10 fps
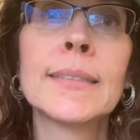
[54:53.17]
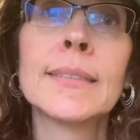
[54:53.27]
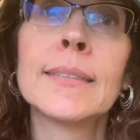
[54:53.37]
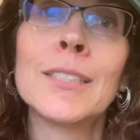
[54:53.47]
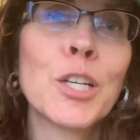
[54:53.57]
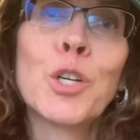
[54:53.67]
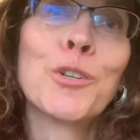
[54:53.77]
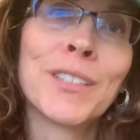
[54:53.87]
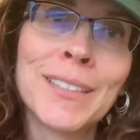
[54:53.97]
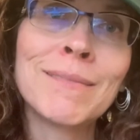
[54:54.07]
You can
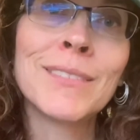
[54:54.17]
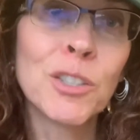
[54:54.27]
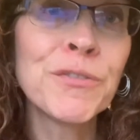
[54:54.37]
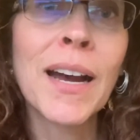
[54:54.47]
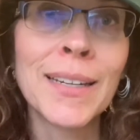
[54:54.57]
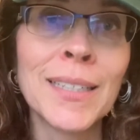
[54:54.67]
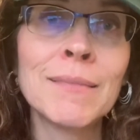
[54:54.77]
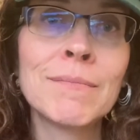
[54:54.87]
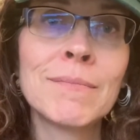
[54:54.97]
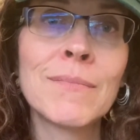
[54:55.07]
Google it. You'll find
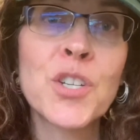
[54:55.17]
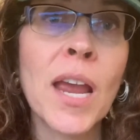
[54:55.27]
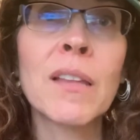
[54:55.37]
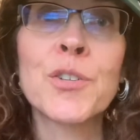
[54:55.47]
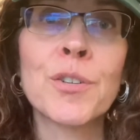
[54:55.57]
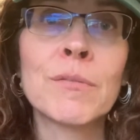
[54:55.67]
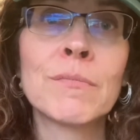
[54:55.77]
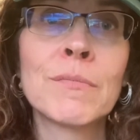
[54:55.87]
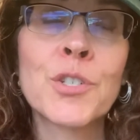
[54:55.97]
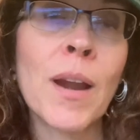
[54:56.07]
it. Challenger,
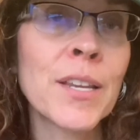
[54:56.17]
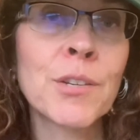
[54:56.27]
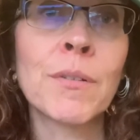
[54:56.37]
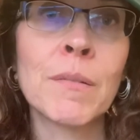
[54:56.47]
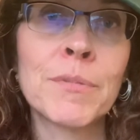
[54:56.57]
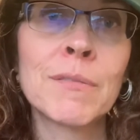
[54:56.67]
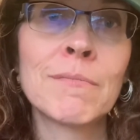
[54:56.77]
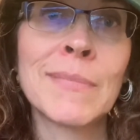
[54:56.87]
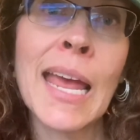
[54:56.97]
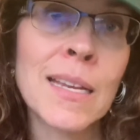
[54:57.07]
transcript,
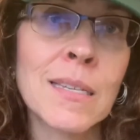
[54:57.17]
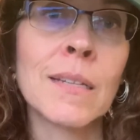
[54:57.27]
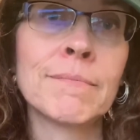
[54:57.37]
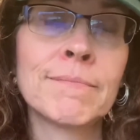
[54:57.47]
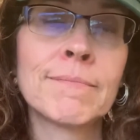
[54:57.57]
NASA.